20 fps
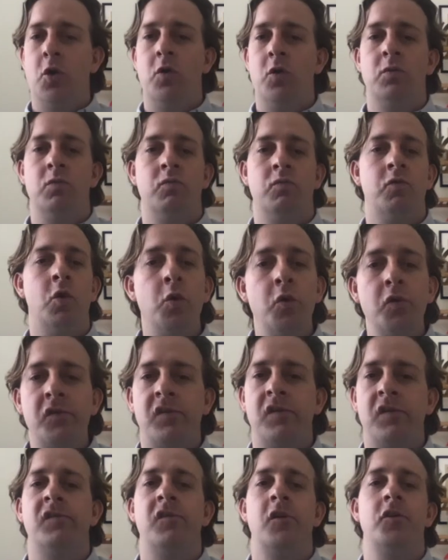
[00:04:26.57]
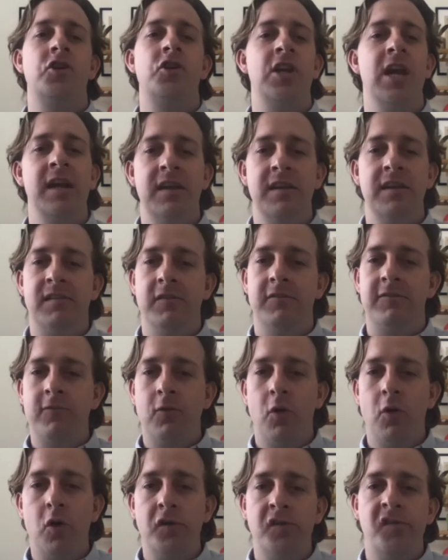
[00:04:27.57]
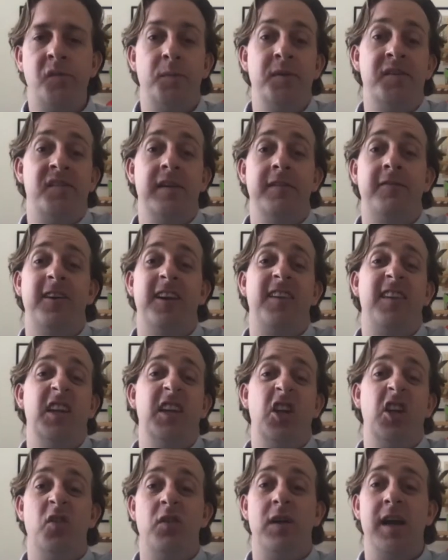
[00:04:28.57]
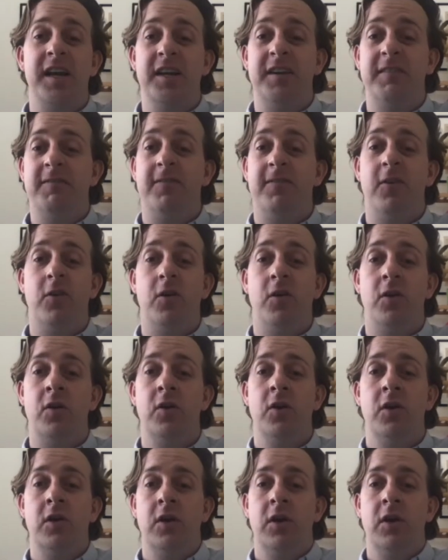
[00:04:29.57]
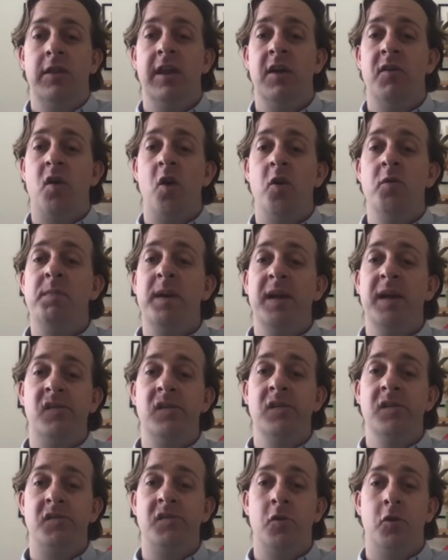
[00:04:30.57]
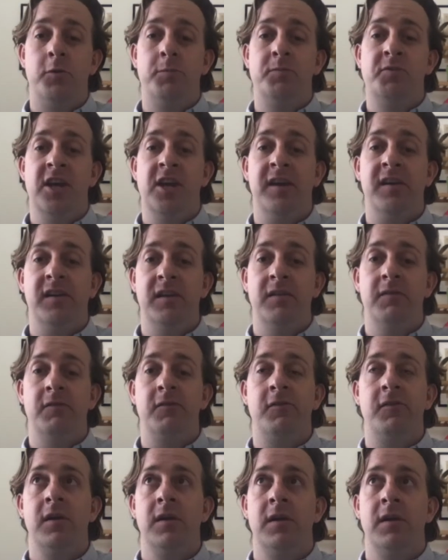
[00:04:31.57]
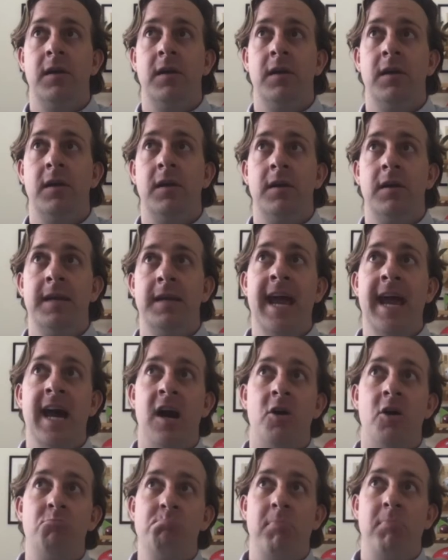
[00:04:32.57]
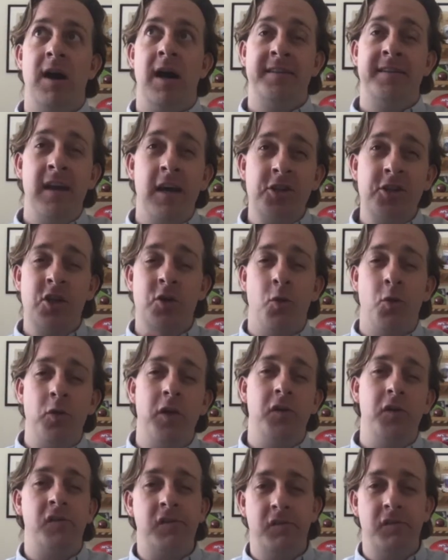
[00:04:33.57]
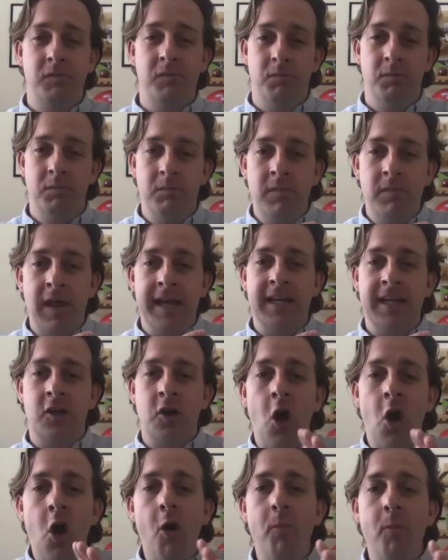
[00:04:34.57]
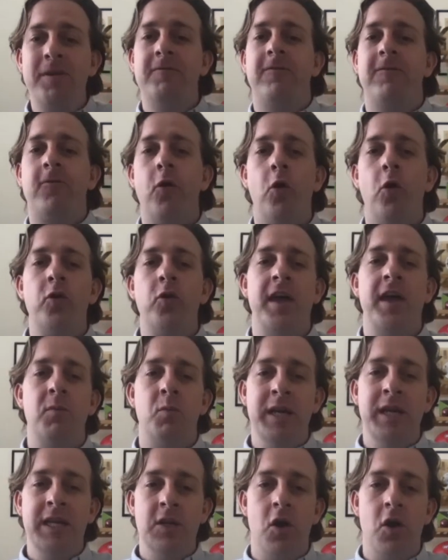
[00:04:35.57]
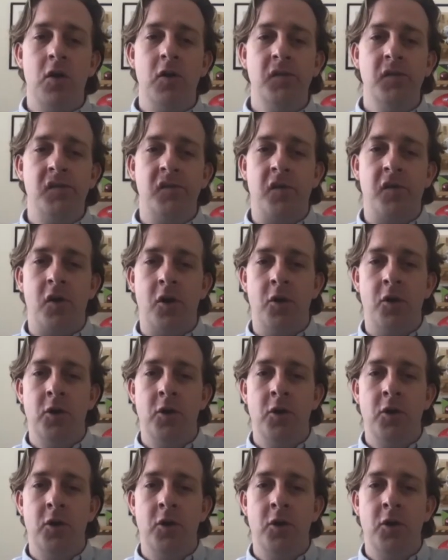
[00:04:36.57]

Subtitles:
rules associated to fraud, specifically curated for their own business or objectives. Now, I touched on all those common fraud that we know. So